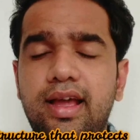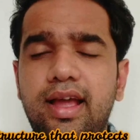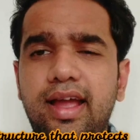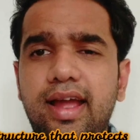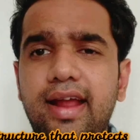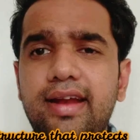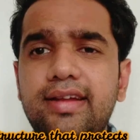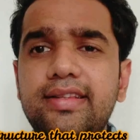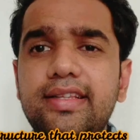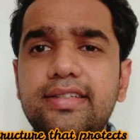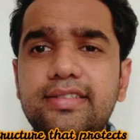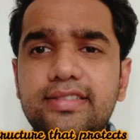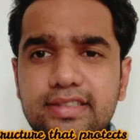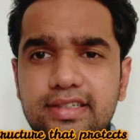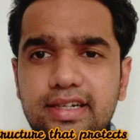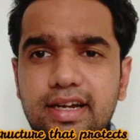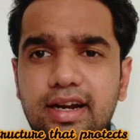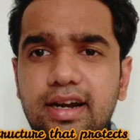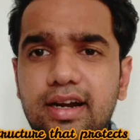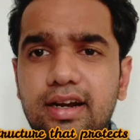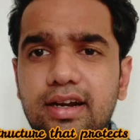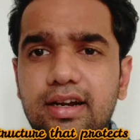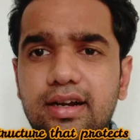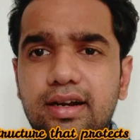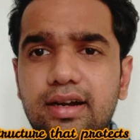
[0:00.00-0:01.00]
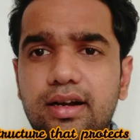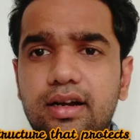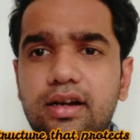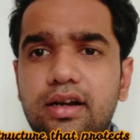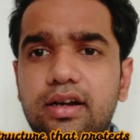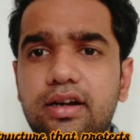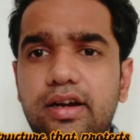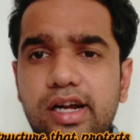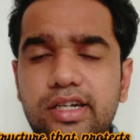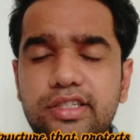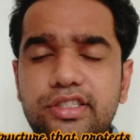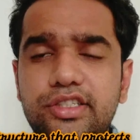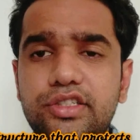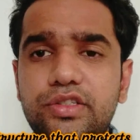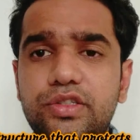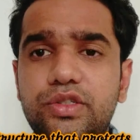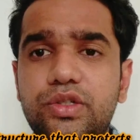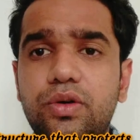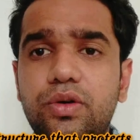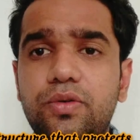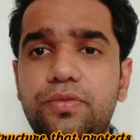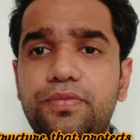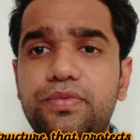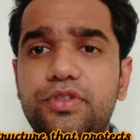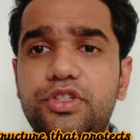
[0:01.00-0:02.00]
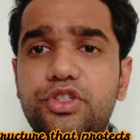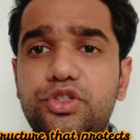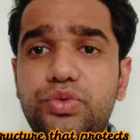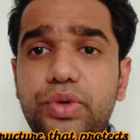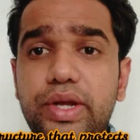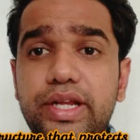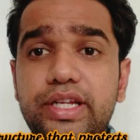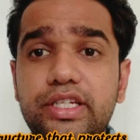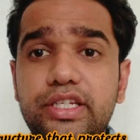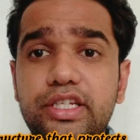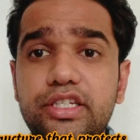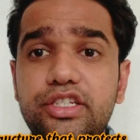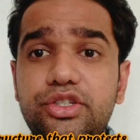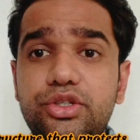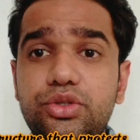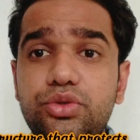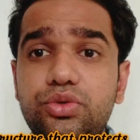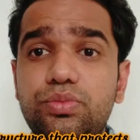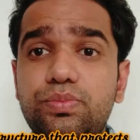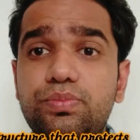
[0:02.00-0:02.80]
And this skull consists of 22